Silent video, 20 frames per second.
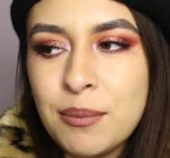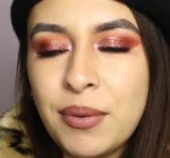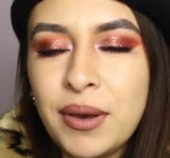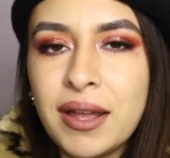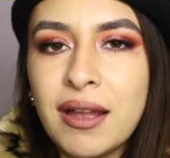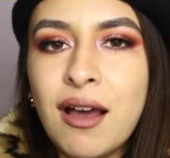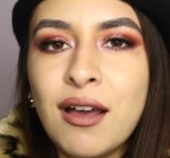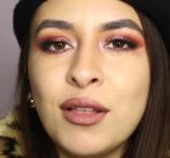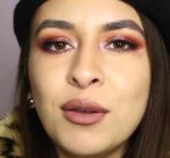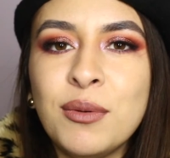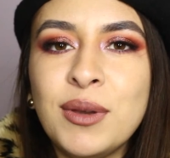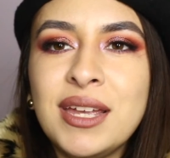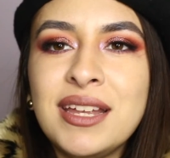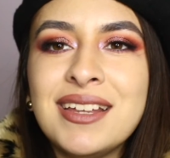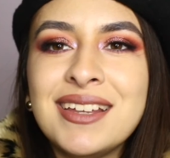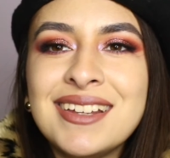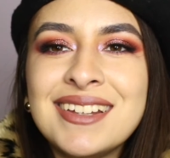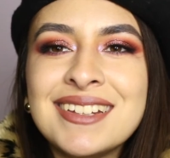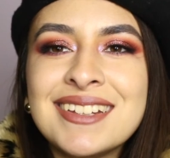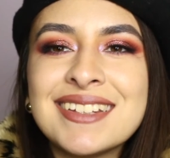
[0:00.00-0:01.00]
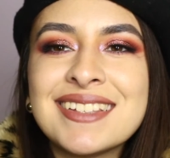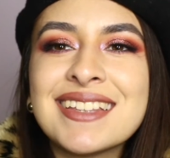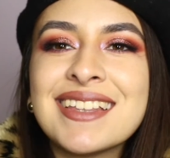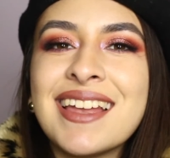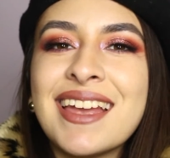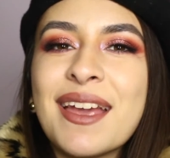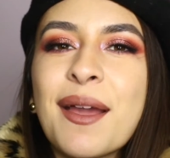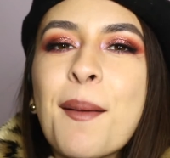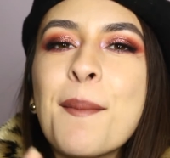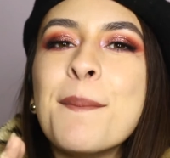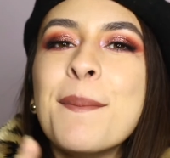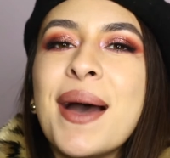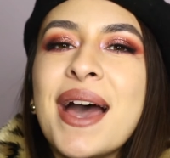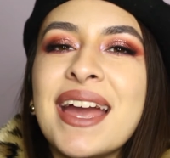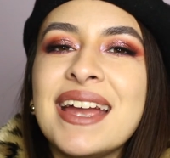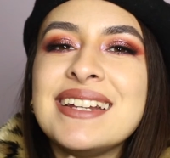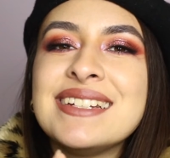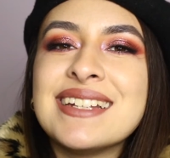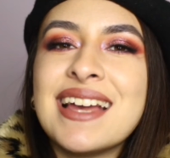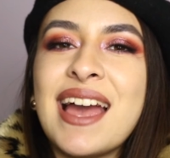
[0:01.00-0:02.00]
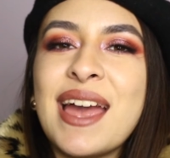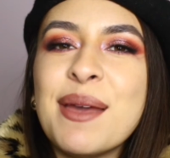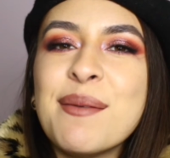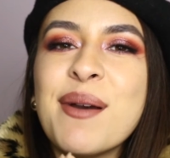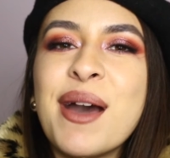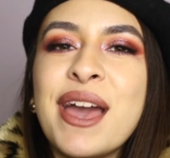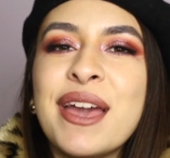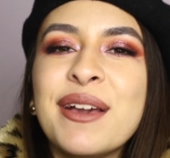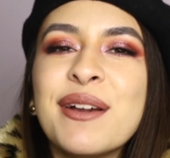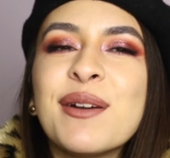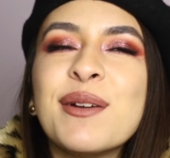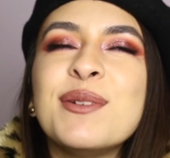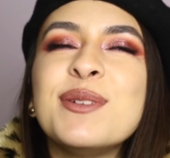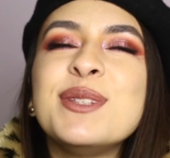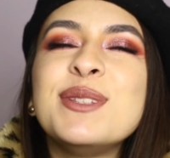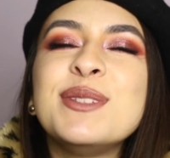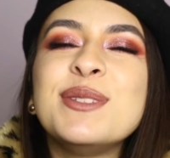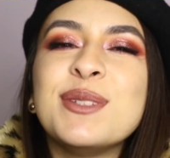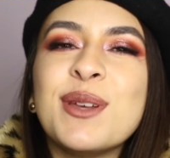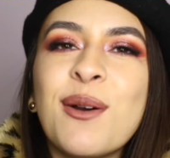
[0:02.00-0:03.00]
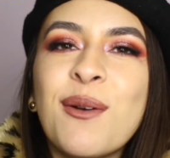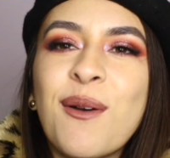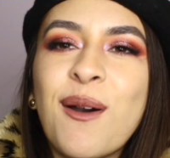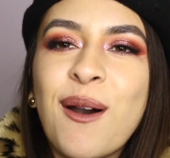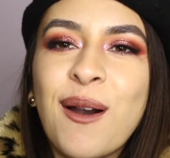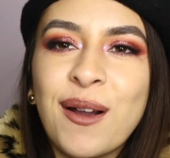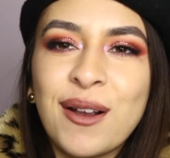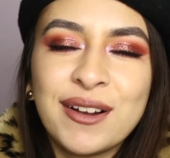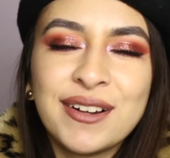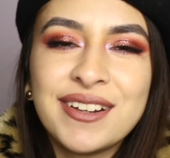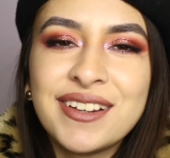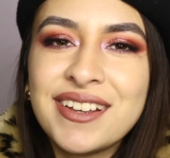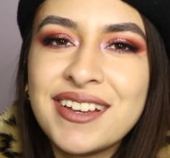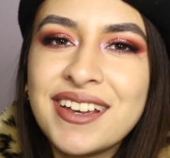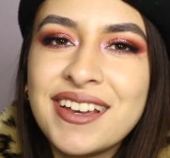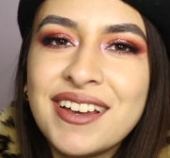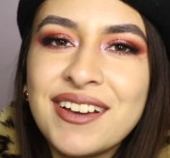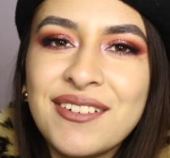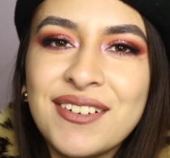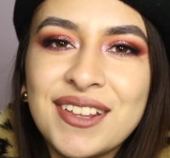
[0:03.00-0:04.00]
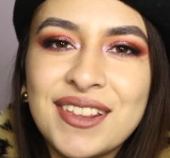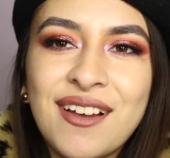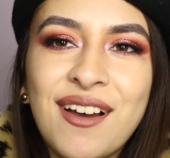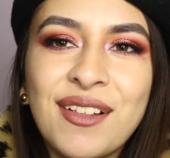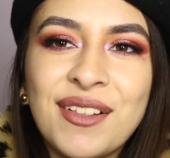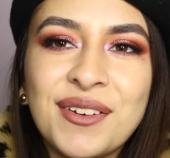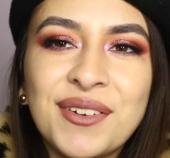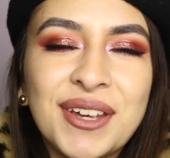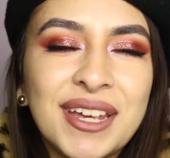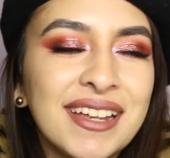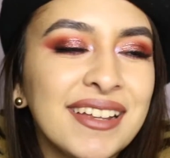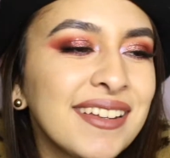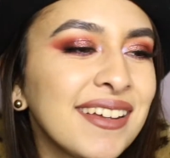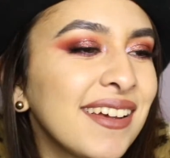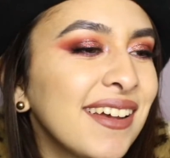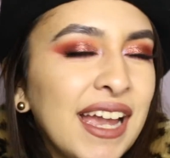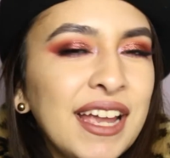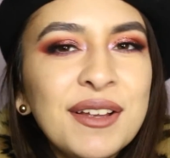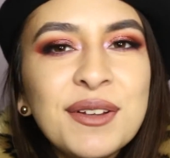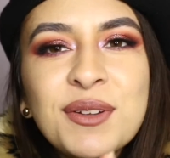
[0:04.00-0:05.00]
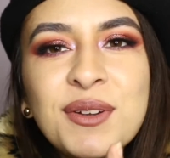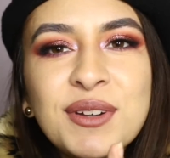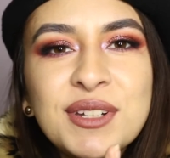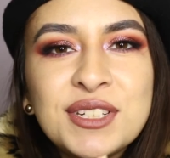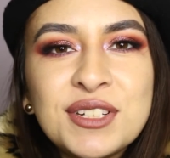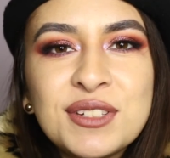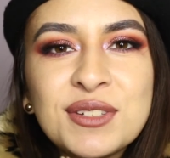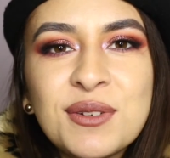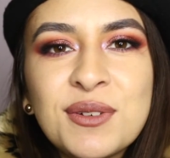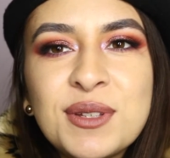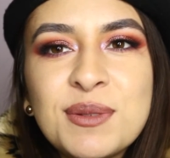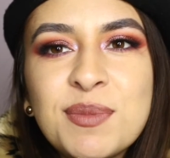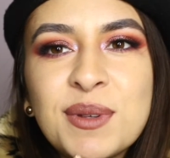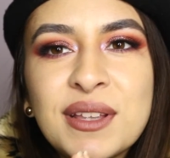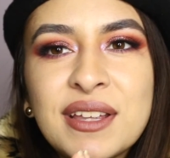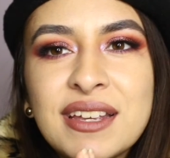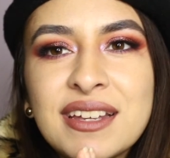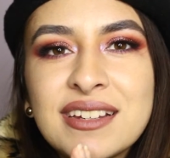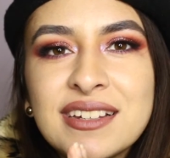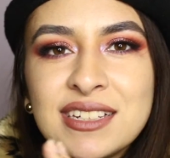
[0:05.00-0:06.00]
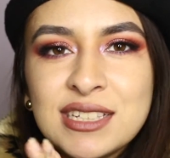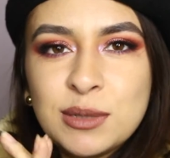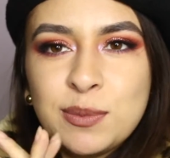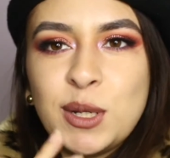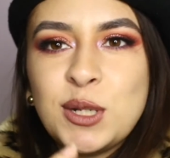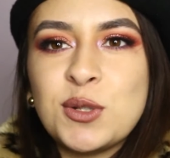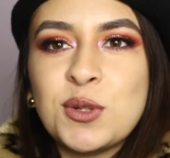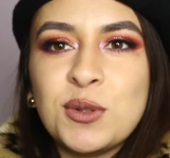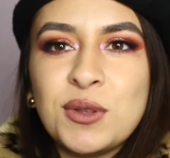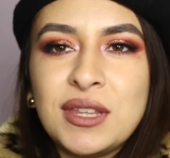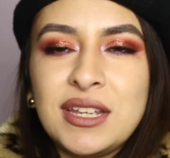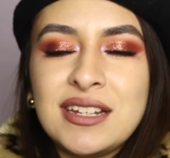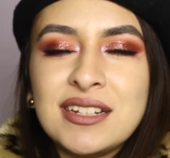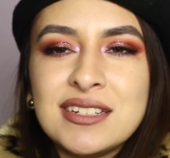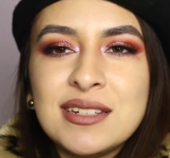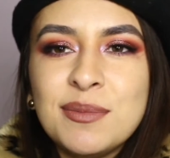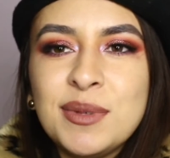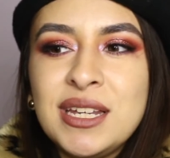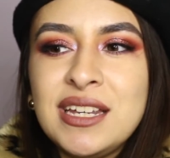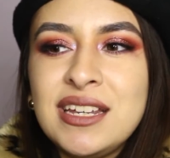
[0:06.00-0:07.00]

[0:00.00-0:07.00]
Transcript: But Halloween is like my time. I go so hard with Halloween. I don't know, it's just always been like a special thing to